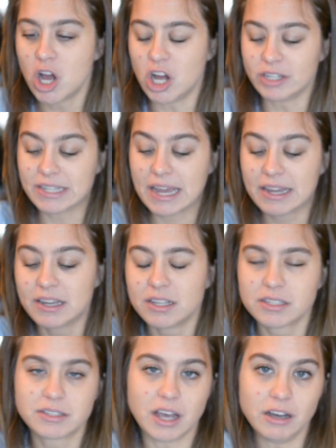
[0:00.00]
all day.
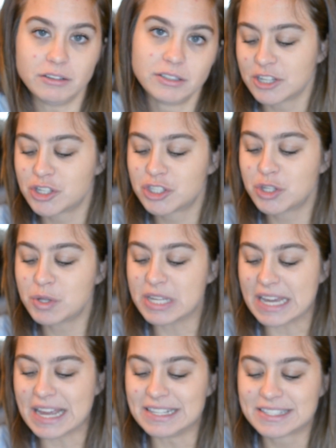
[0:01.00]
So let's just do
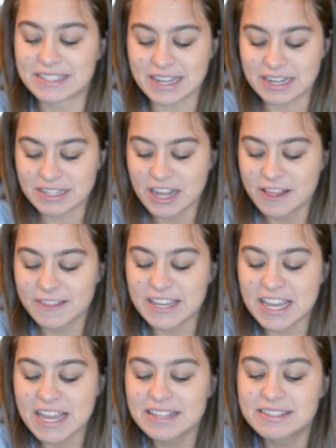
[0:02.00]
the instant
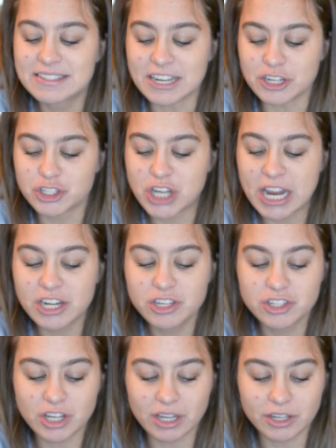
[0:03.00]

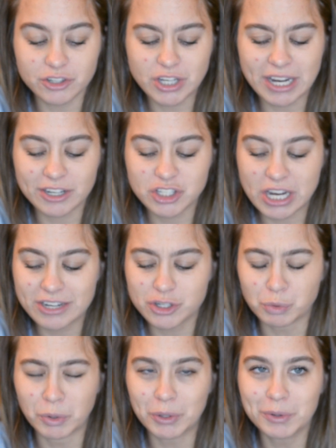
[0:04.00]

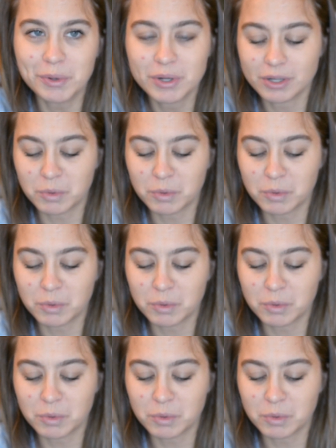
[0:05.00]
change-a-roo.